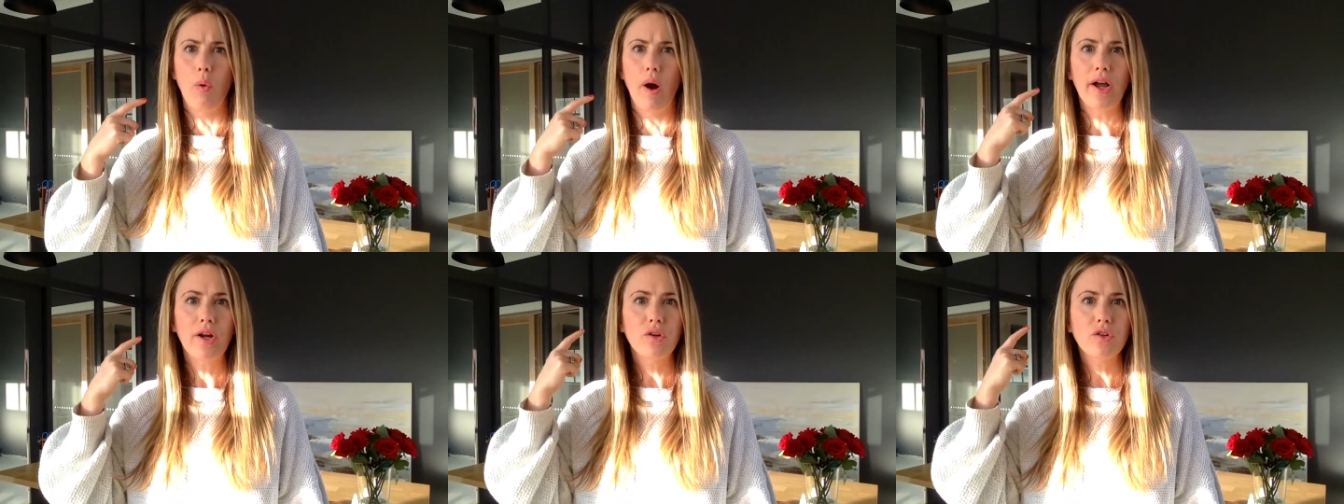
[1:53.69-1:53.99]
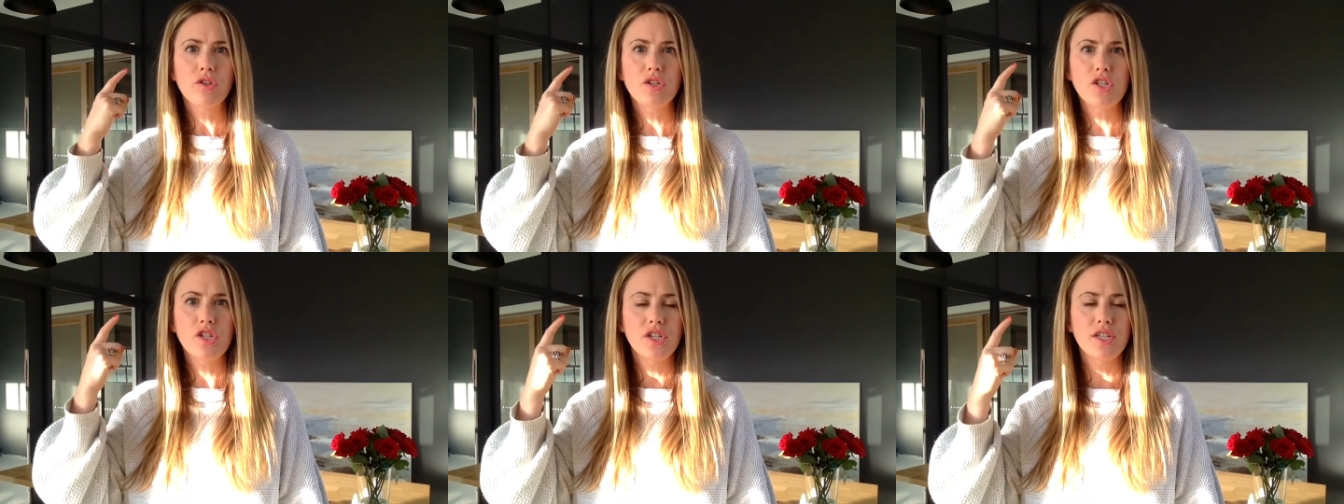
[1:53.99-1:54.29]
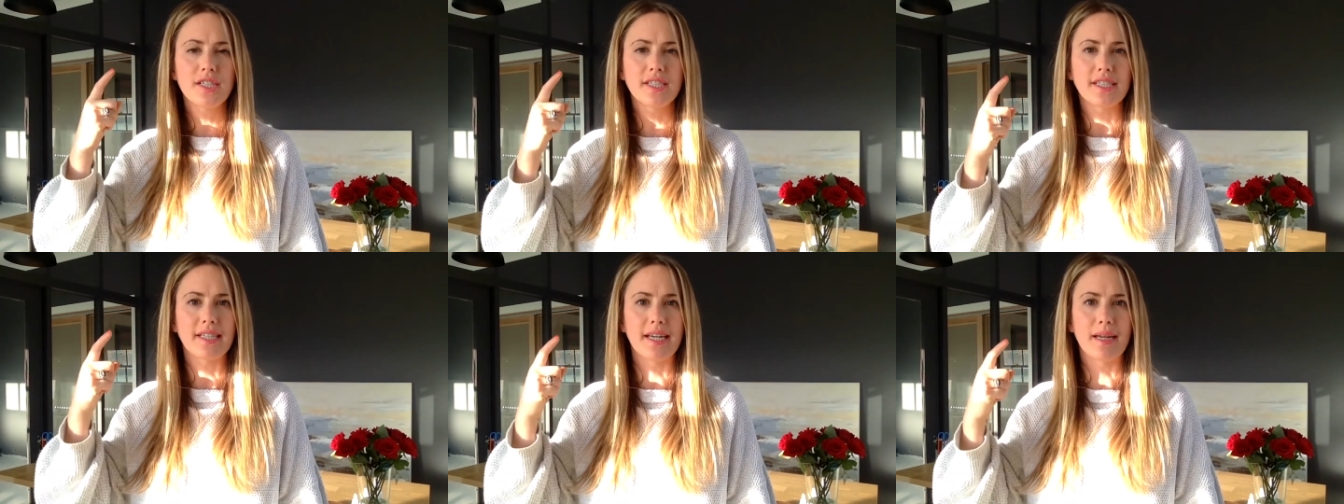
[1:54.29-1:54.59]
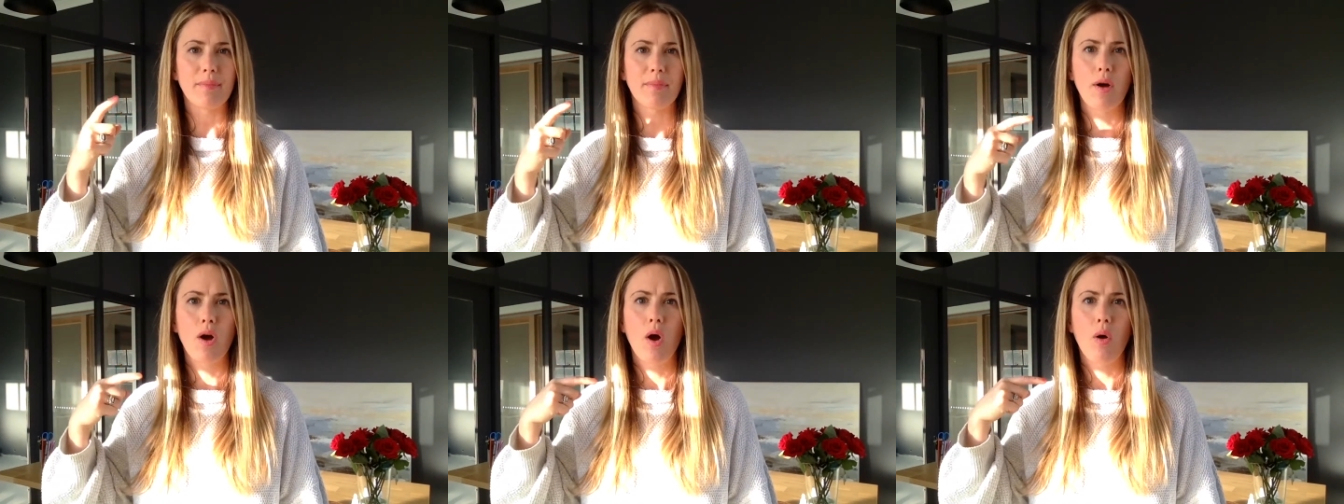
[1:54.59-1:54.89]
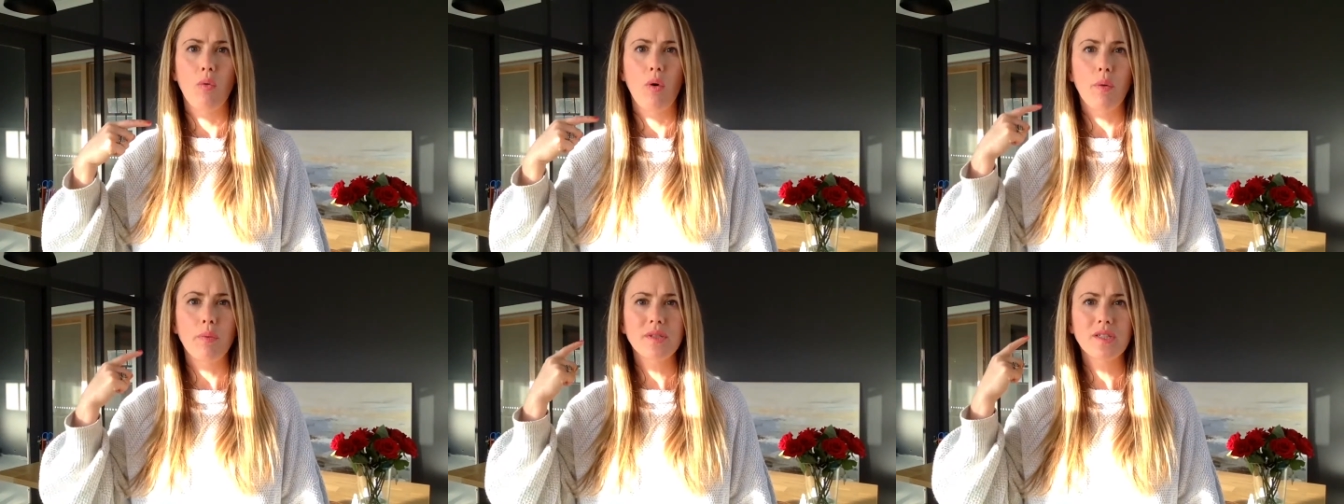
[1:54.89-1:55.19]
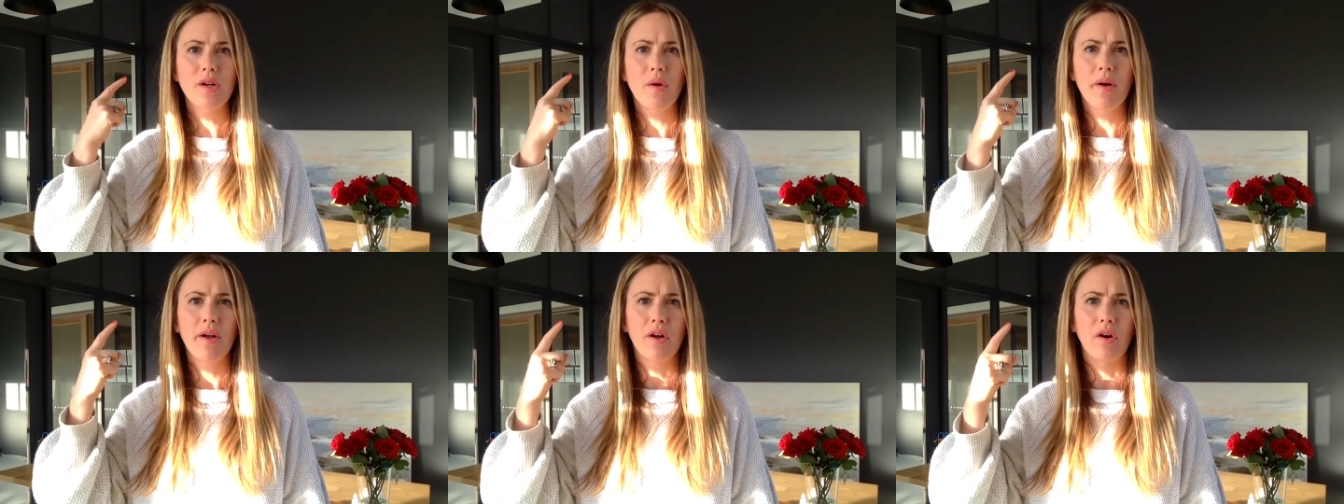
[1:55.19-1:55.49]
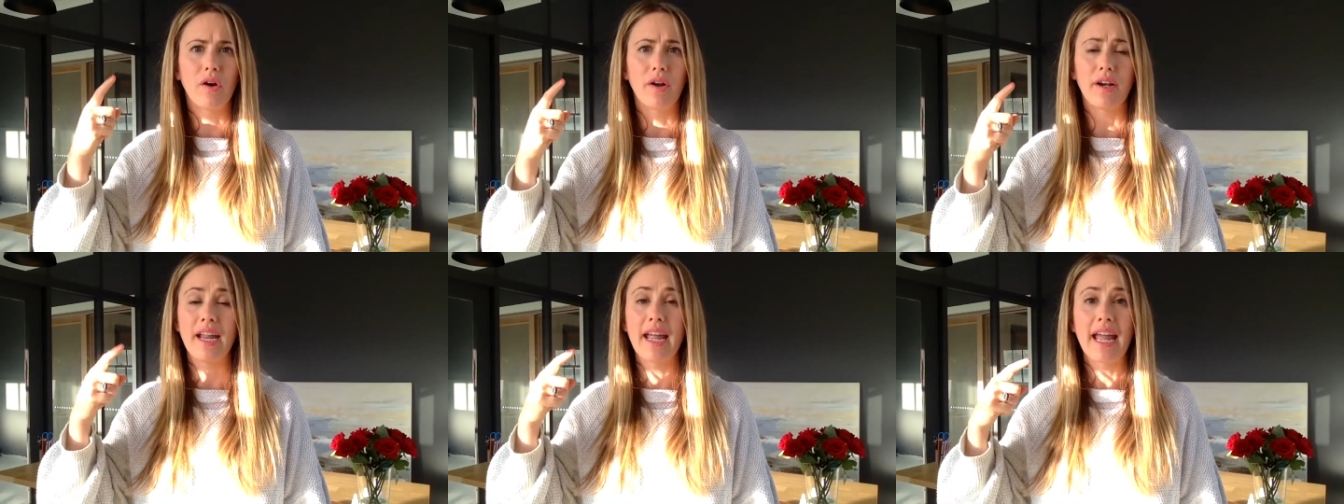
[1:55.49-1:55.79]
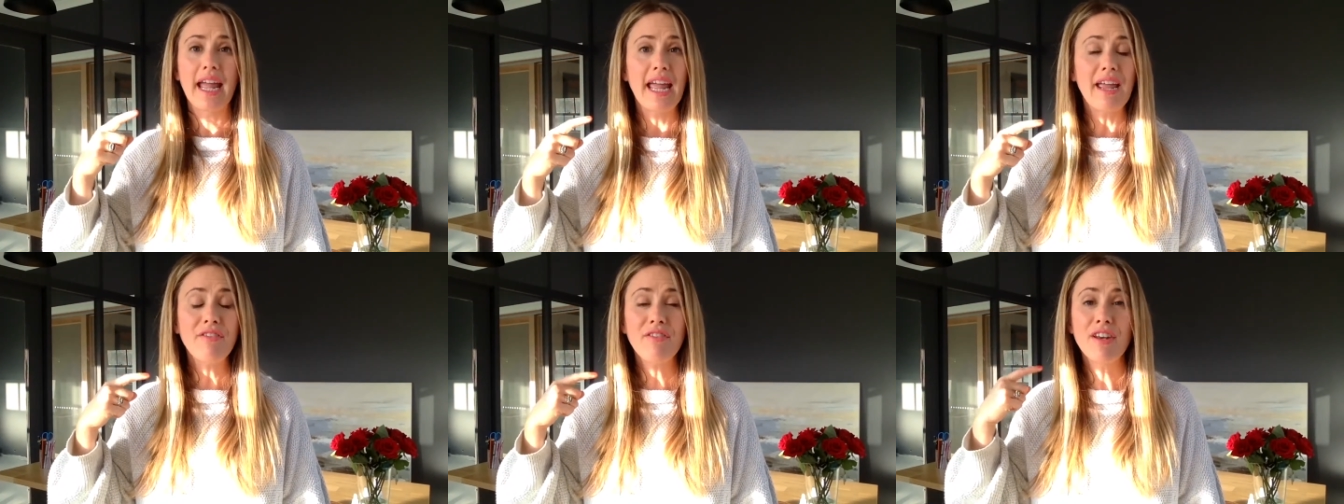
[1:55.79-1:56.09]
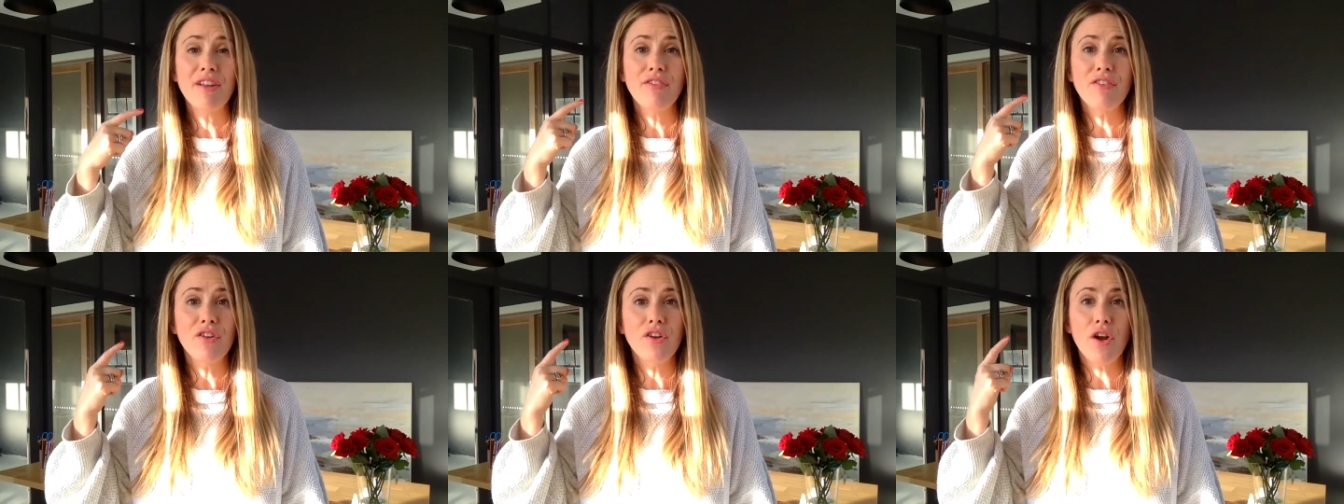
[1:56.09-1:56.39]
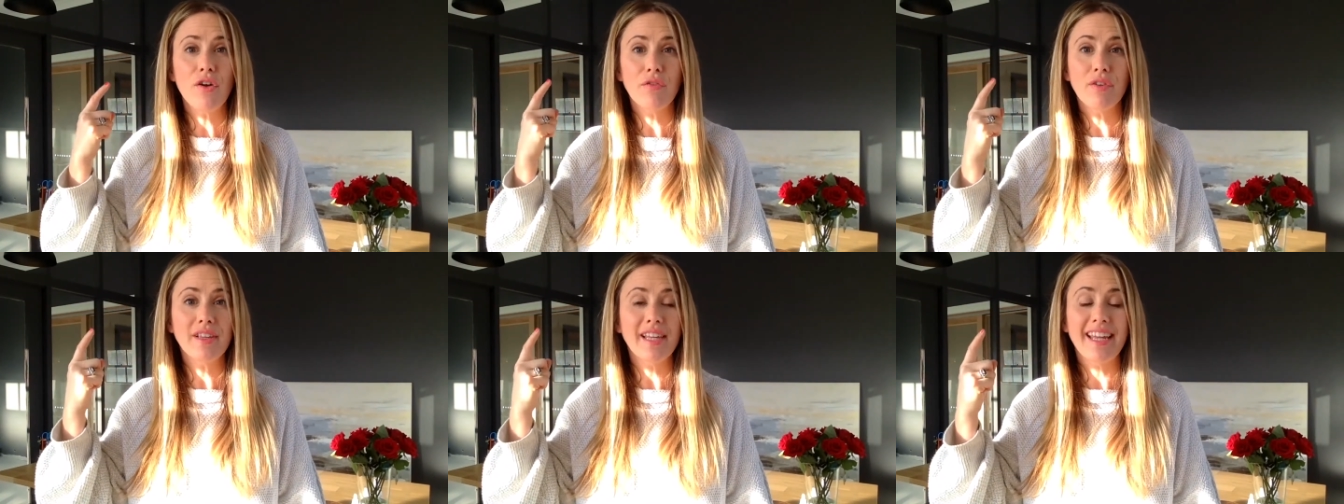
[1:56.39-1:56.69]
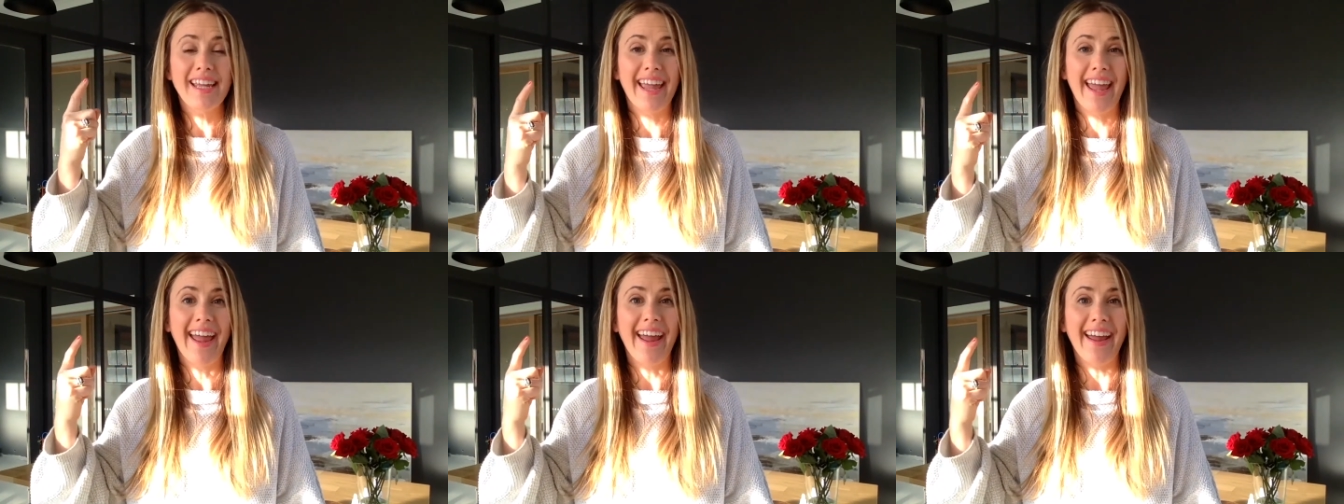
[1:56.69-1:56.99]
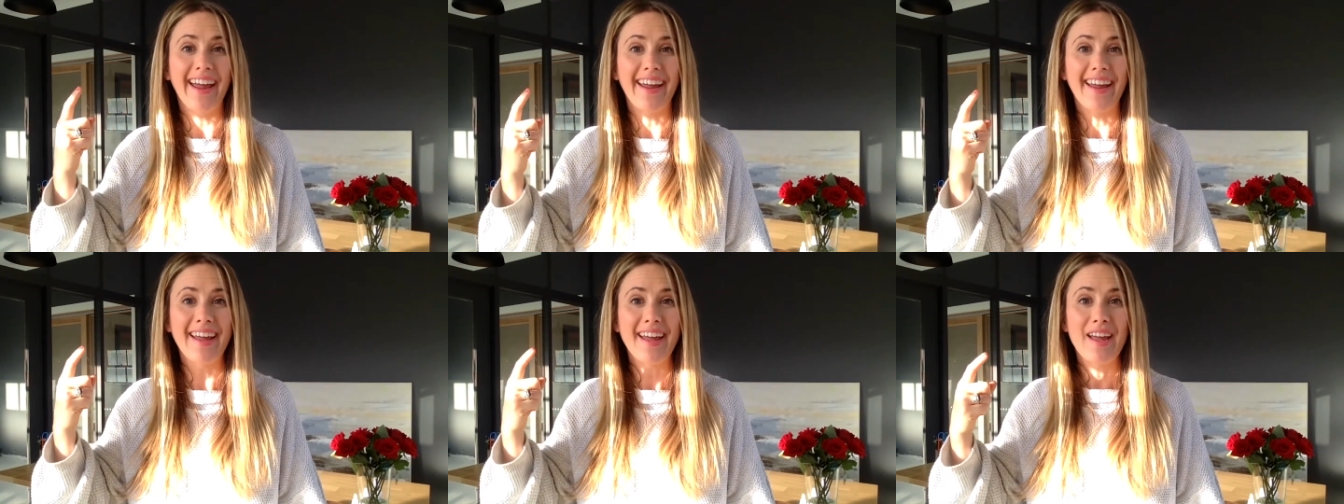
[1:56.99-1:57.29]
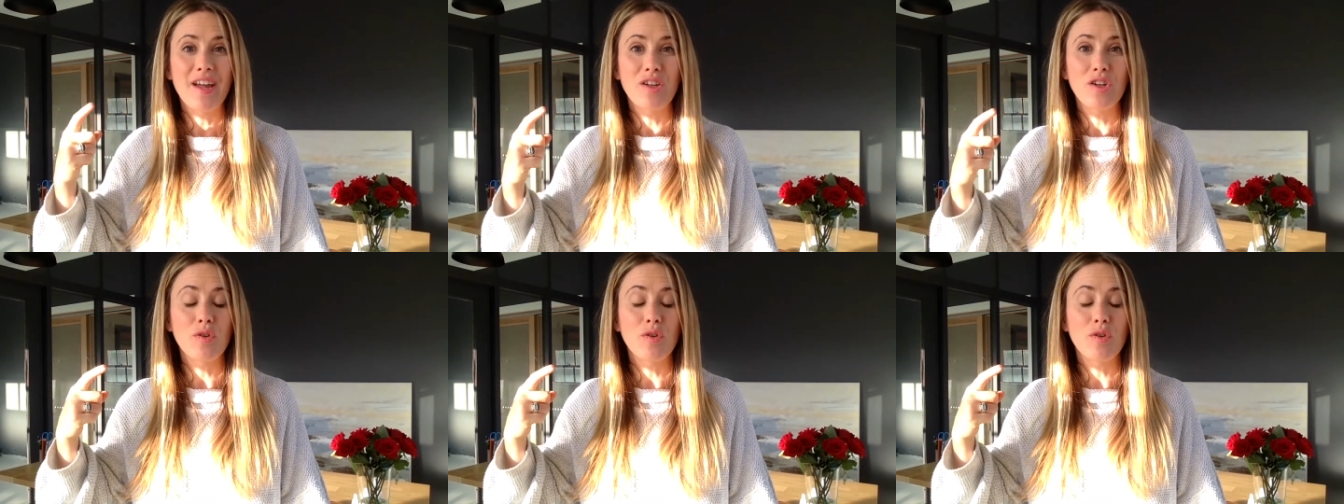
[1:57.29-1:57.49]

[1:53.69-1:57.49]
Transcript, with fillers: why couldn't she sleep, what was going on, even if you don't really care.